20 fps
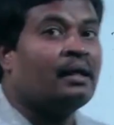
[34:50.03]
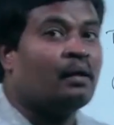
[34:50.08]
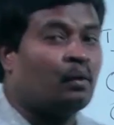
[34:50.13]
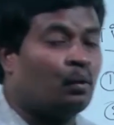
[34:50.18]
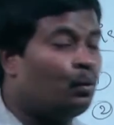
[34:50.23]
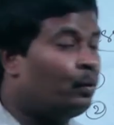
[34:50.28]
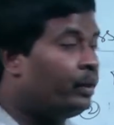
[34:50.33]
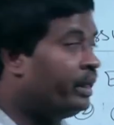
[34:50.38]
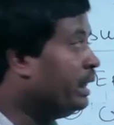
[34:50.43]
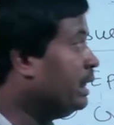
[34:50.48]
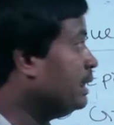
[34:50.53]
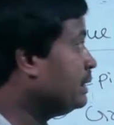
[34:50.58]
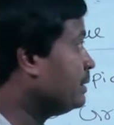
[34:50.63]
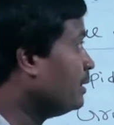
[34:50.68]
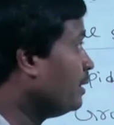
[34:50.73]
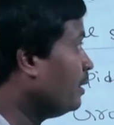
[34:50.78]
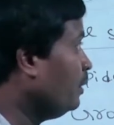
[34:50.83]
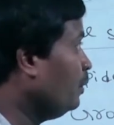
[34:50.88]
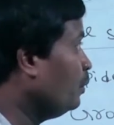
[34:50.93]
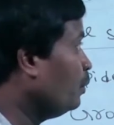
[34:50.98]
Root hairs
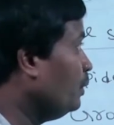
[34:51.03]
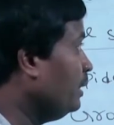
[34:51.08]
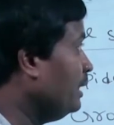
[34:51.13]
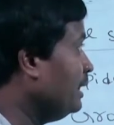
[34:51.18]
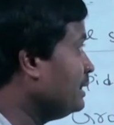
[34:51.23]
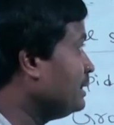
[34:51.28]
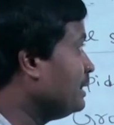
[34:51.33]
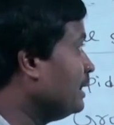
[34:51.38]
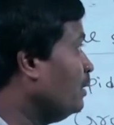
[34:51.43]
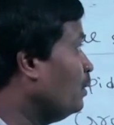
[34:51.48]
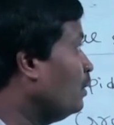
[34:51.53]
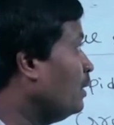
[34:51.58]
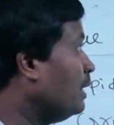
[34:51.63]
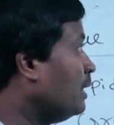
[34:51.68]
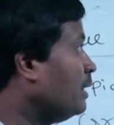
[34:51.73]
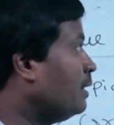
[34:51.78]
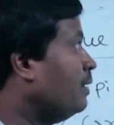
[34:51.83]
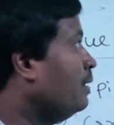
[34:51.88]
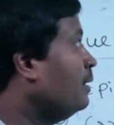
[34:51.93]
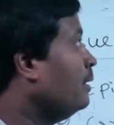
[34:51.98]
are
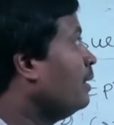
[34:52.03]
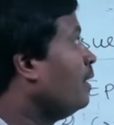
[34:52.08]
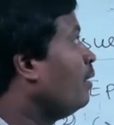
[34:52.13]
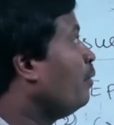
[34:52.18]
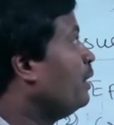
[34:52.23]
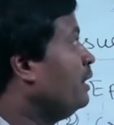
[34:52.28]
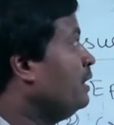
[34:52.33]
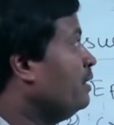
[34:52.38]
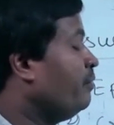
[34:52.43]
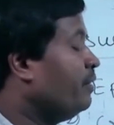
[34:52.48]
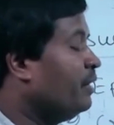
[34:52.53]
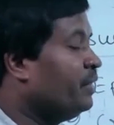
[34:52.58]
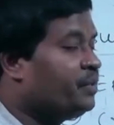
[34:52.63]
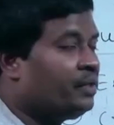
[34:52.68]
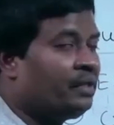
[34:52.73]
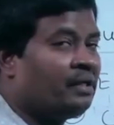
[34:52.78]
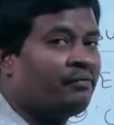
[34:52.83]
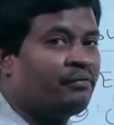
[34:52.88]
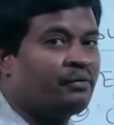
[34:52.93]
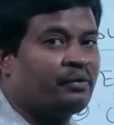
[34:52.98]
unicellular. What is the
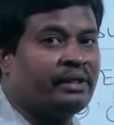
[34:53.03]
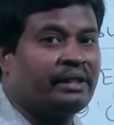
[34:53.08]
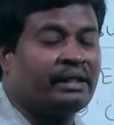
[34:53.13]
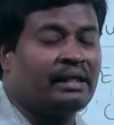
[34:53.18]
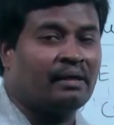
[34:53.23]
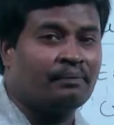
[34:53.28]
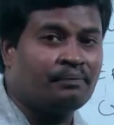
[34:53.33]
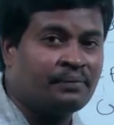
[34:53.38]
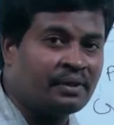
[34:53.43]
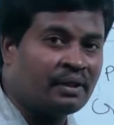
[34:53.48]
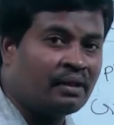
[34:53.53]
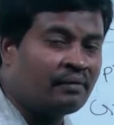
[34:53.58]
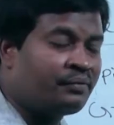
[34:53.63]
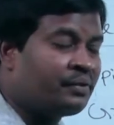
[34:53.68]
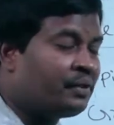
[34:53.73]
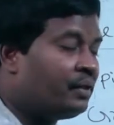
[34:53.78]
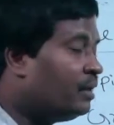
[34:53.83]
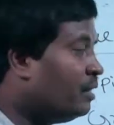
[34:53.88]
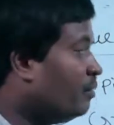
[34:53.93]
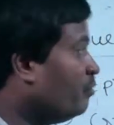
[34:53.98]
function of root hair?
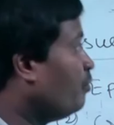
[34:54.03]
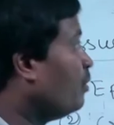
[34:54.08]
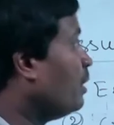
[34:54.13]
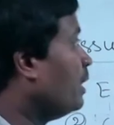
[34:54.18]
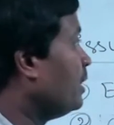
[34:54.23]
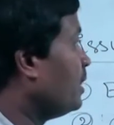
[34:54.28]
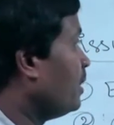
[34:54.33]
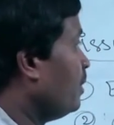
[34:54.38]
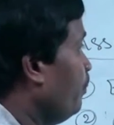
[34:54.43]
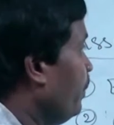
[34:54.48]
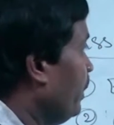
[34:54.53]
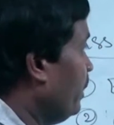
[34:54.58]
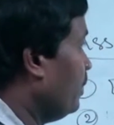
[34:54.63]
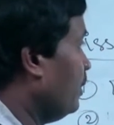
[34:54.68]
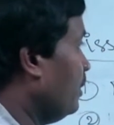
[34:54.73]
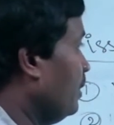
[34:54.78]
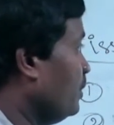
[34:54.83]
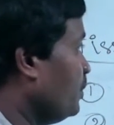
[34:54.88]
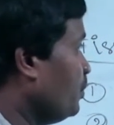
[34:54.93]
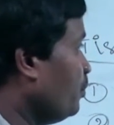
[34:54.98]
Absorption of water
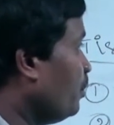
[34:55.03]
minerals.